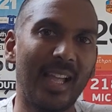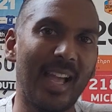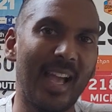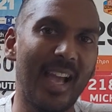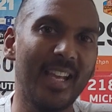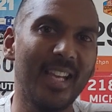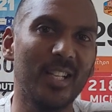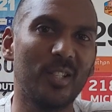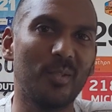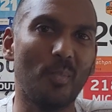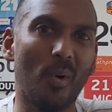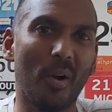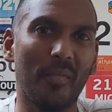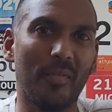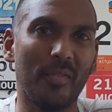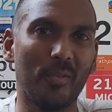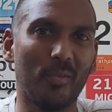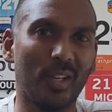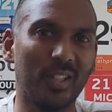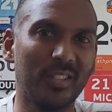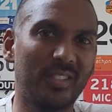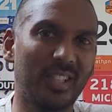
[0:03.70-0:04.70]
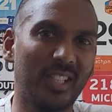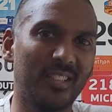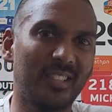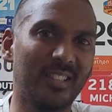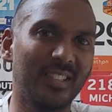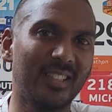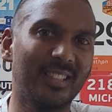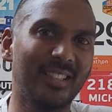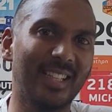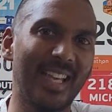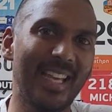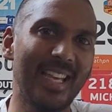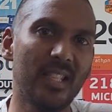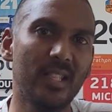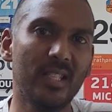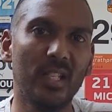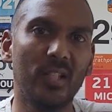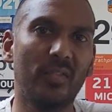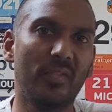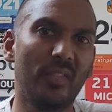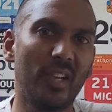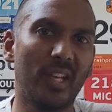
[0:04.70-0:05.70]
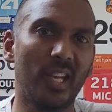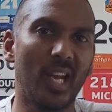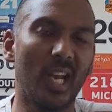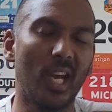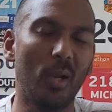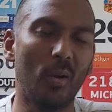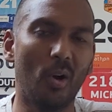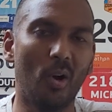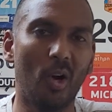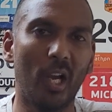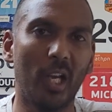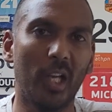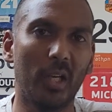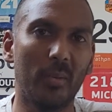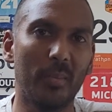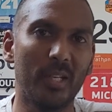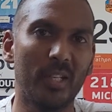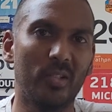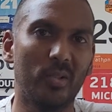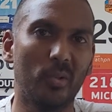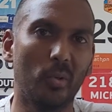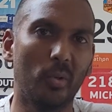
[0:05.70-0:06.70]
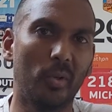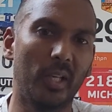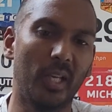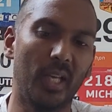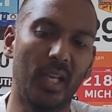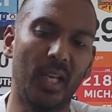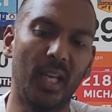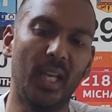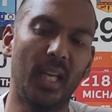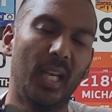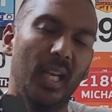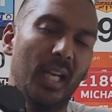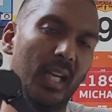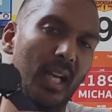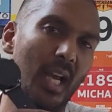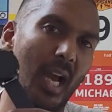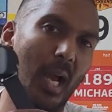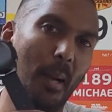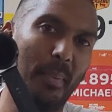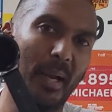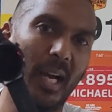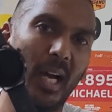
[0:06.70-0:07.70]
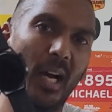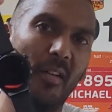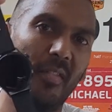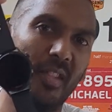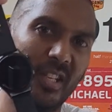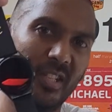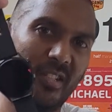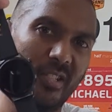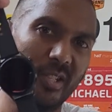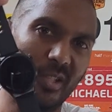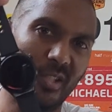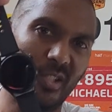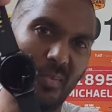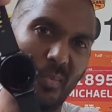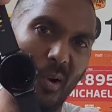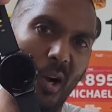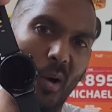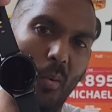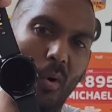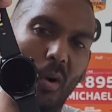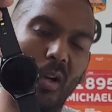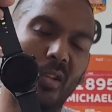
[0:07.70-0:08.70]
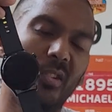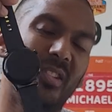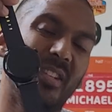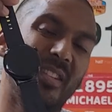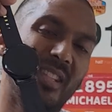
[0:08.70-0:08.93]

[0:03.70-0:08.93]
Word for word: Hey, it's Mike from The Run Testers. In this video, I'm going to be talking about this new smartwatch.